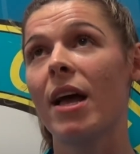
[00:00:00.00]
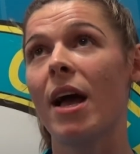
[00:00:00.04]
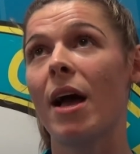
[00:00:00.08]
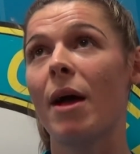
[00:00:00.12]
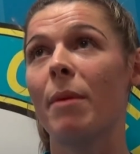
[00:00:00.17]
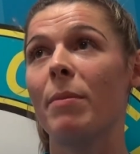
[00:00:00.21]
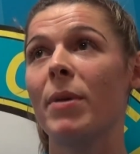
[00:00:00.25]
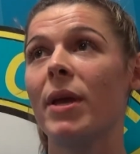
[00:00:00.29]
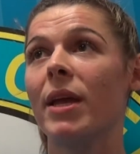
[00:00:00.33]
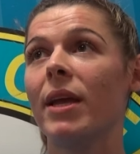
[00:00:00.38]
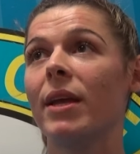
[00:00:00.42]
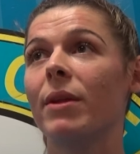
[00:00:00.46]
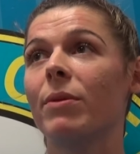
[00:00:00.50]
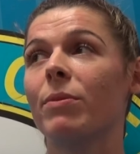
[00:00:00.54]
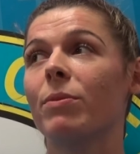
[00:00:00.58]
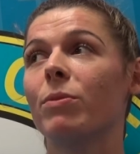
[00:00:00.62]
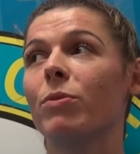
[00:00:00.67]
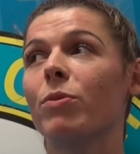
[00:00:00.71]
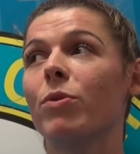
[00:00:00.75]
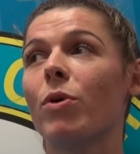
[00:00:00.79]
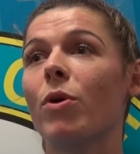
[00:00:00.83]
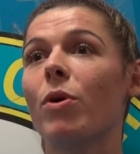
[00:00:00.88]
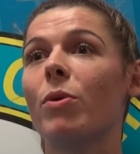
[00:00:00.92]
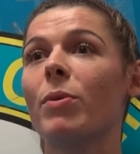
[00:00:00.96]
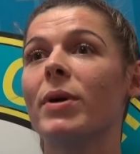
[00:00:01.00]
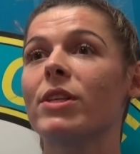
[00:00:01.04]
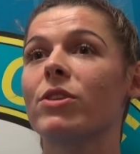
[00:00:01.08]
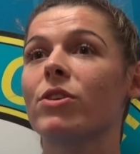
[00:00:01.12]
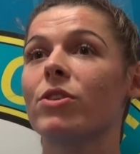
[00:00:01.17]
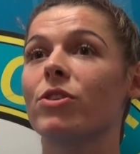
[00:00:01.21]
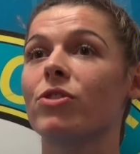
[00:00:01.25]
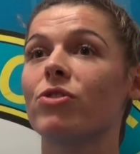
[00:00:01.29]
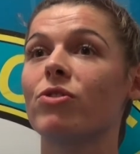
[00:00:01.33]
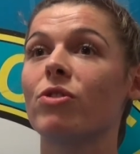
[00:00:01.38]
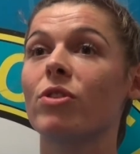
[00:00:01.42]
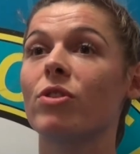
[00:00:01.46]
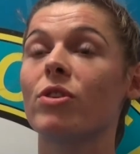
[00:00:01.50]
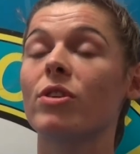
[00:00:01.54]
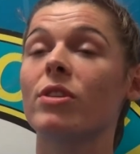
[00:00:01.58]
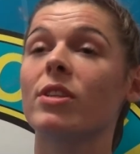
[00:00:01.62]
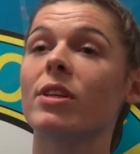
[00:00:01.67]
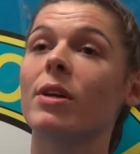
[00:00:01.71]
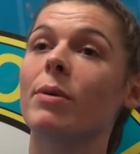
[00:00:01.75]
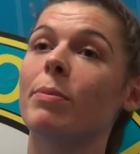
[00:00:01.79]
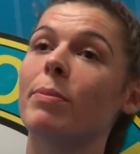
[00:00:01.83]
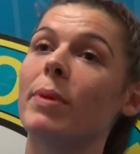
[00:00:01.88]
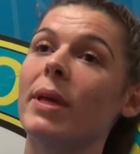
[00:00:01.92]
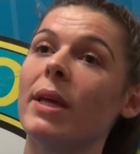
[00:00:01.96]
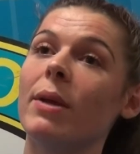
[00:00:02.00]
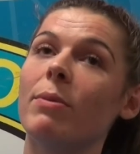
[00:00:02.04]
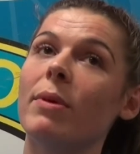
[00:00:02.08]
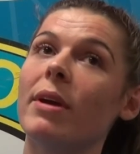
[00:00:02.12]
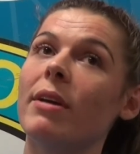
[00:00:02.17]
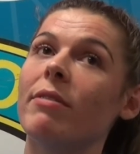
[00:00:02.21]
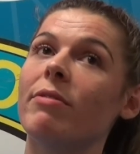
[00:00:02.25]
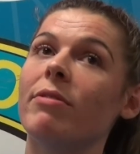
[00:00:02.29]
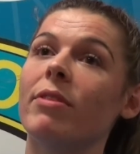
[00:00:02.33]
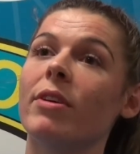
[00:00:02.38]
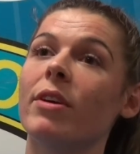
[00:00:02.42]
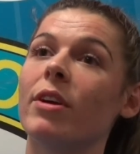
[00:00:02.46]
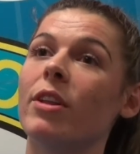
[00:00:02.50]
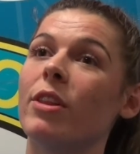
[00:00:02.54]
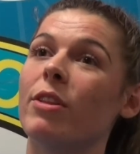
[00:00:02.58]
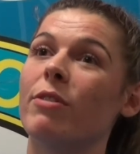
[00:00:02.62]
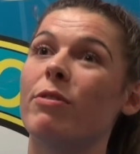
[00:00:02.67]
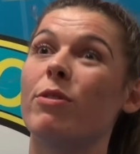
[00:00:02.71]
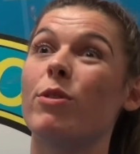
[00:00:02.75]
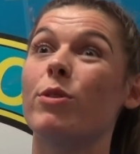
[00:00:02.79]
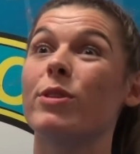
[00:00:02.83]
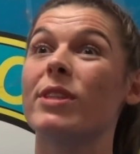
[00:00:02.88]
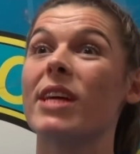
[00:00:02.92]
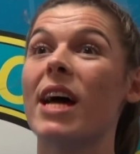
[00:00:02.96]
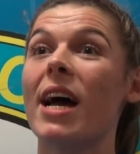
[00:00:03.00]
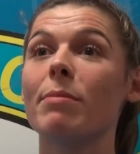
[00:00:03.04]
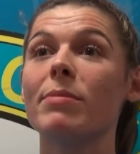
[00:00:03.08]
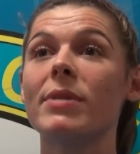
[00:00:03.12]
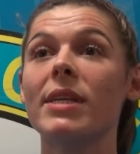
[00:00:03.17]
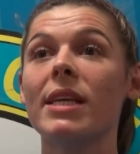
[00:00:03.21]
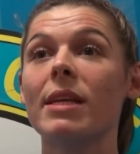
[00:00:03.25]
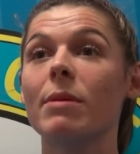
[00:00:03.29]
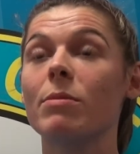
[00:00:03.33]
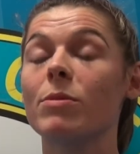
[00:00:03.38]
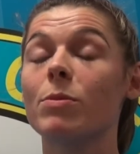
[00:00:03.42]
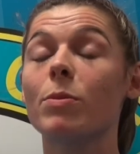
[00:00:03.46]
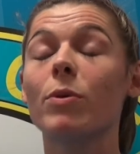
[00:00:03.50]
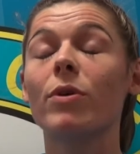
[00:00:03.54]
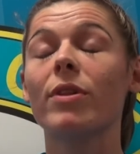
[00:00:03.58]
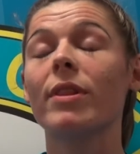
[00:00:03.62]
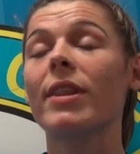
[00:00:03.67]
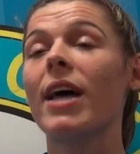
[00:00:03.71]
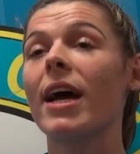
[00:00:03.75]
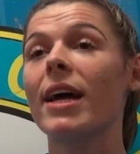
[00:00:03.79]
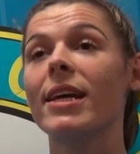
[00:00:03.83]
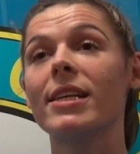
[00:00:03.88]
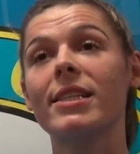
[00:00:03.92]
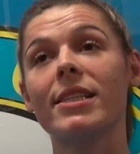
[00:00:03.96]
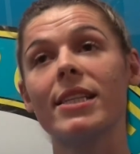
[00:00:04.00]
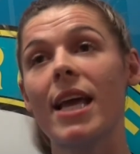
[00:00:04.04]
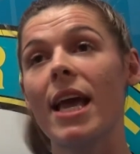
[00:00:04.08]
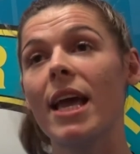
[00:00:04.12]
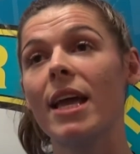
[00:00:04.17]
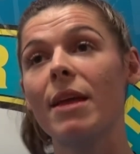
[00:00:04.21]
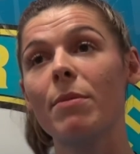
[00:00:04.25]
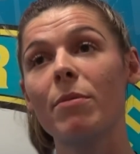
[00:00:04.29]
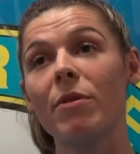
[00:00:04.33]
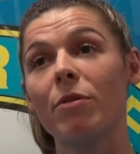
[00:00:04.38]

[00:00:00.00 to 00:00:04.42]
I mean, we're always going to struggle to compete with the full-time teams, but that is the aim.